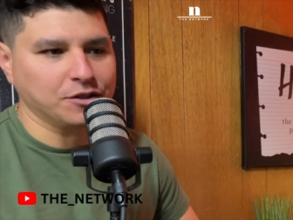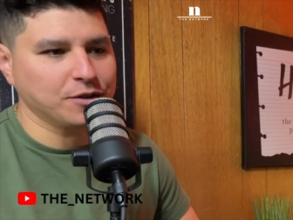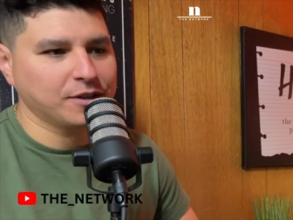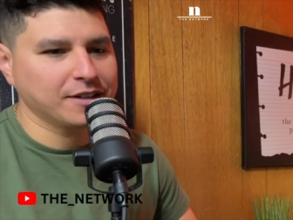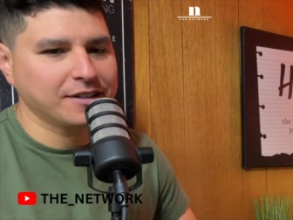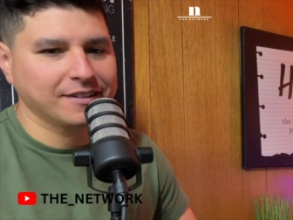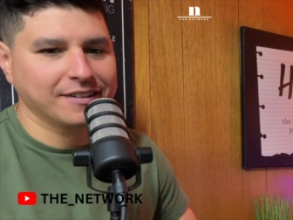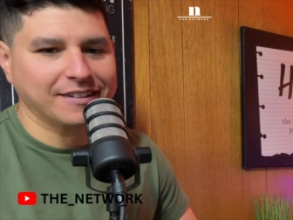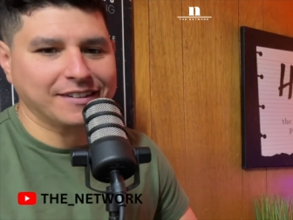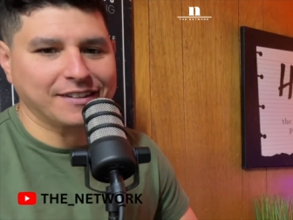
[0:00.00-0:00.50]
you
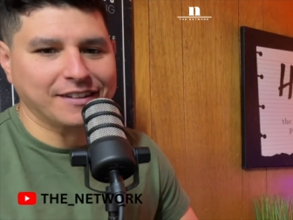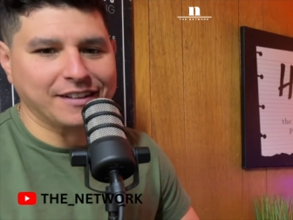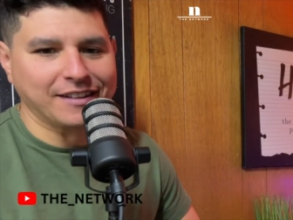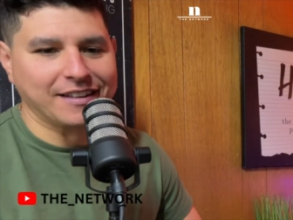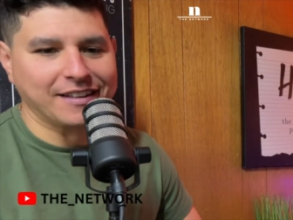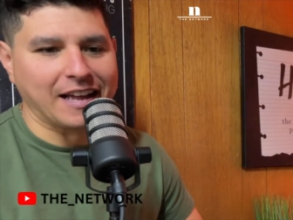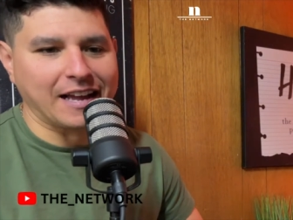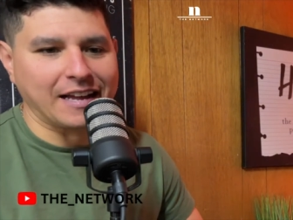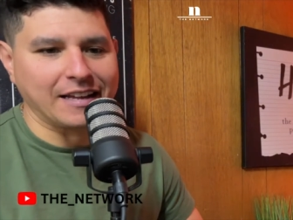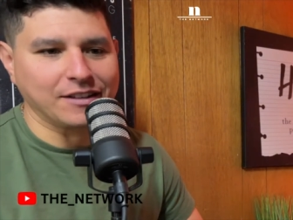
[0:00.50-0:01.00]
get
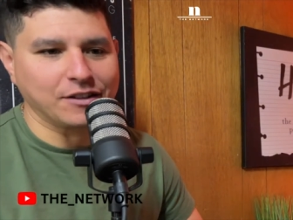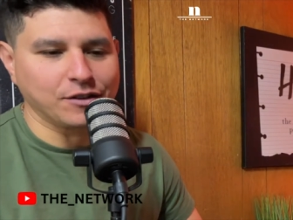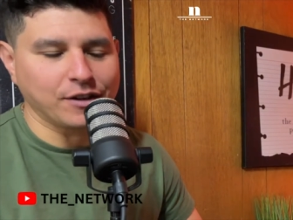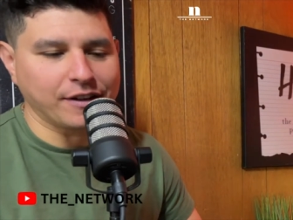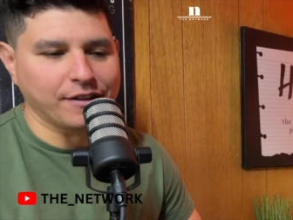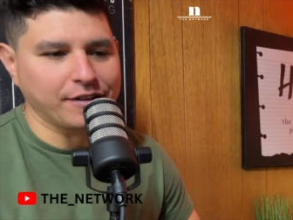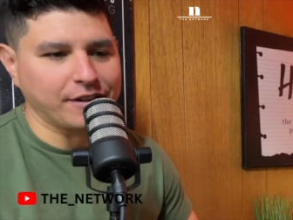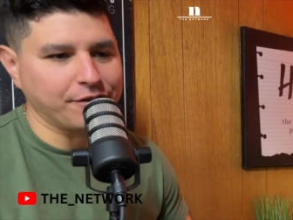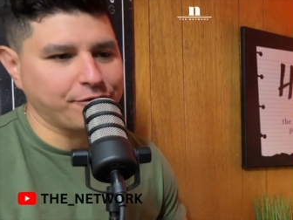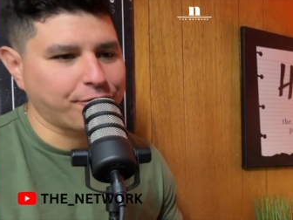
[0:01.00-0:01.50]

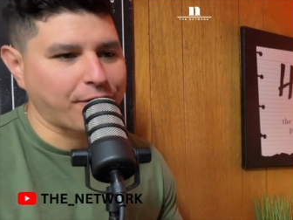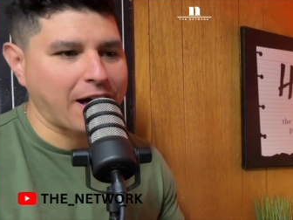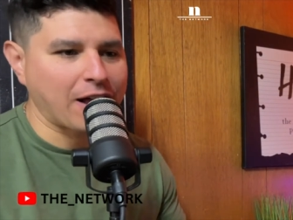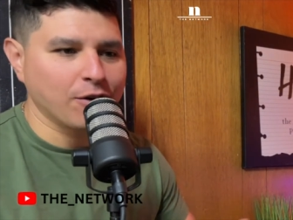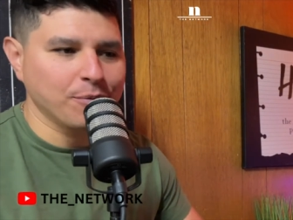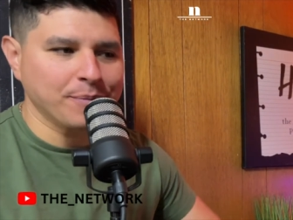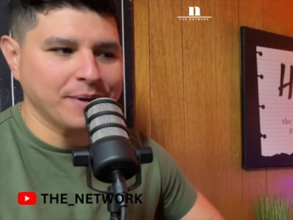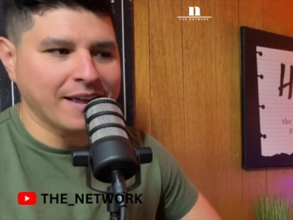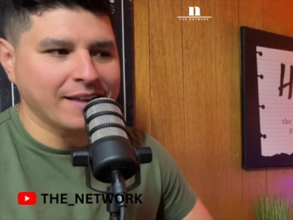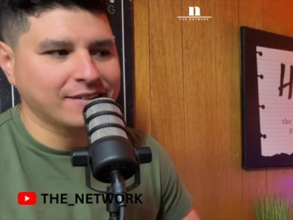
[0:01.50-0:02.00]
follow
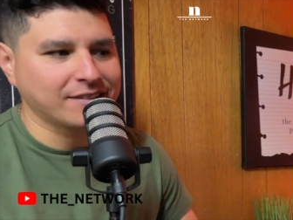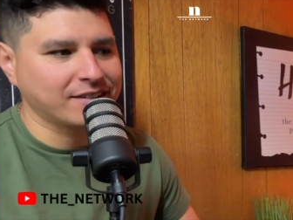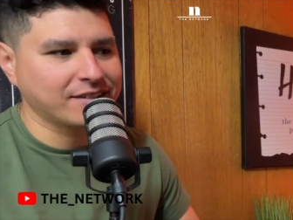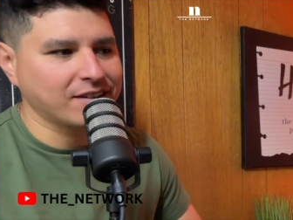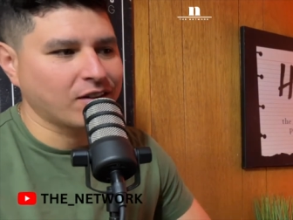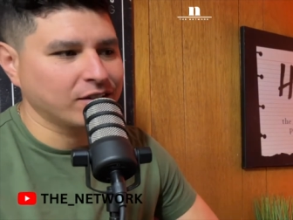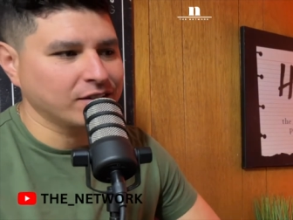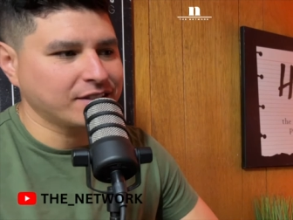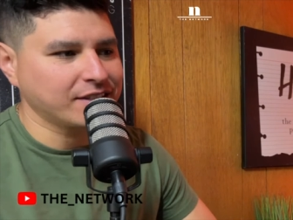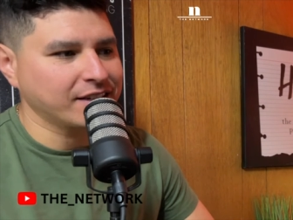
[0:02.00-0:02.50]
me at
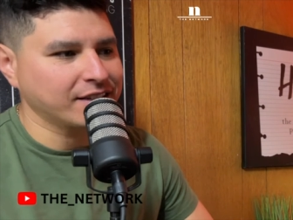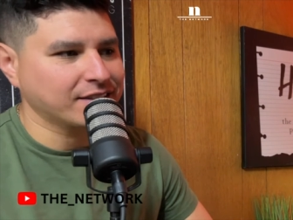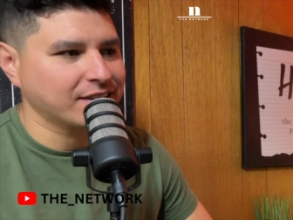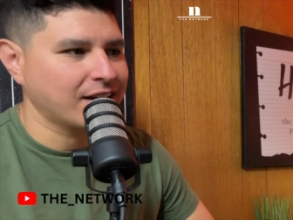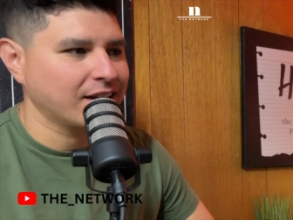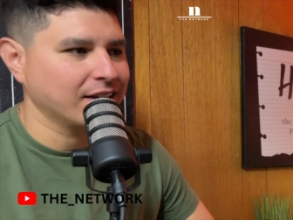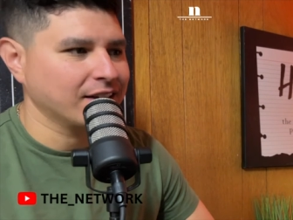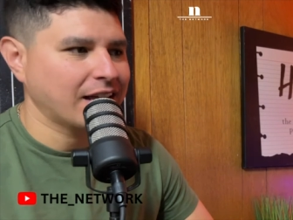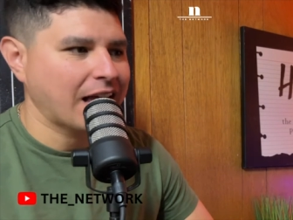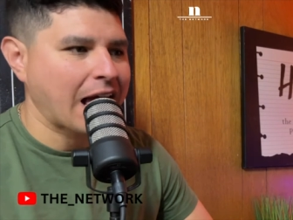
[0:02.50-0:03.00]
on
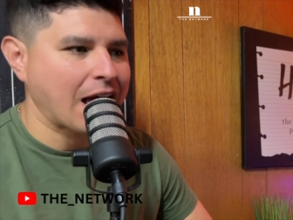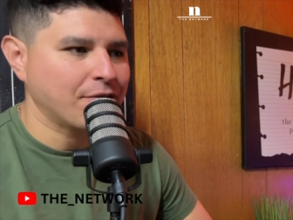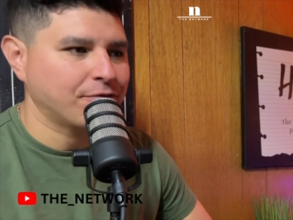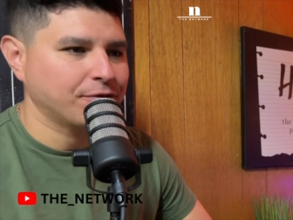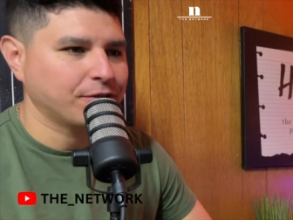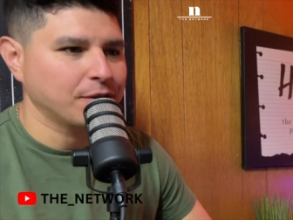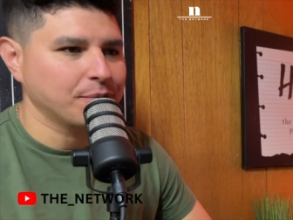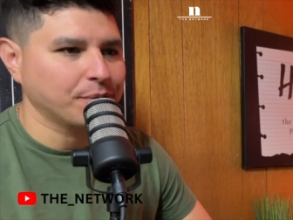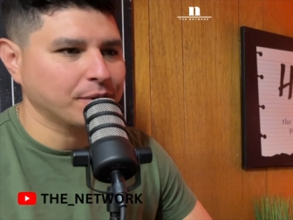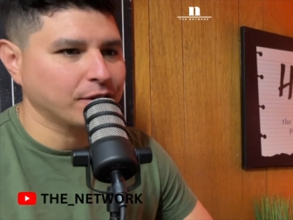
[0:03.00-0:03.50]
TikTok at
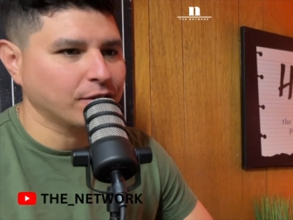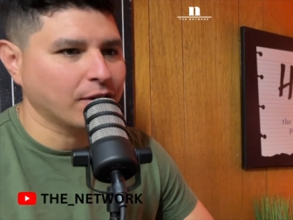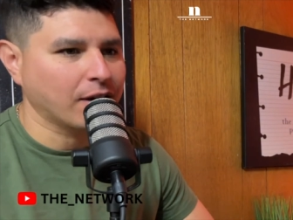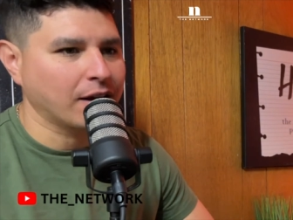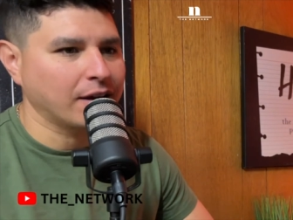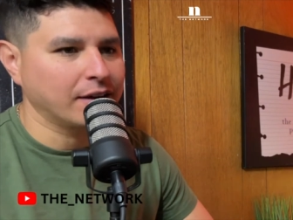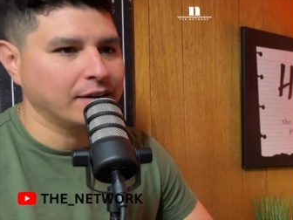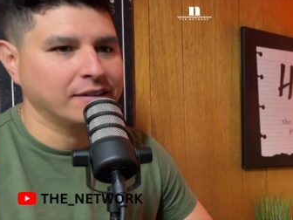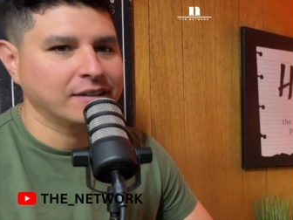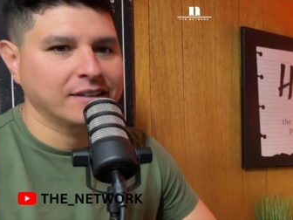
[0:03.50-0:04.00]
Flip n
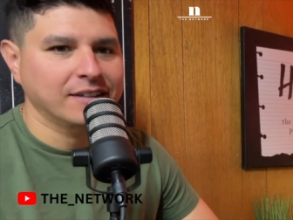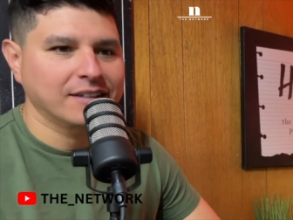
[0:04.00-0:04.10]
Grind.